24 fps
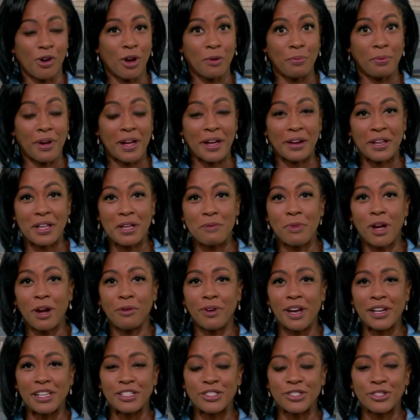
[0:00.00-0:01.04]
We're all proud of
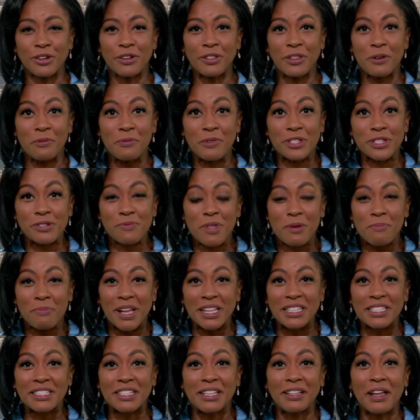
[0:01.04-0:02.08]
him already. Certainly wish him
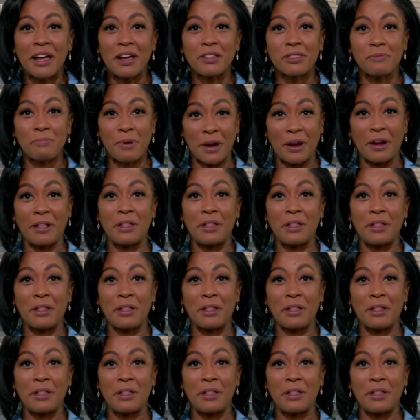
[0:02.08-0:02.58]
the best of luck.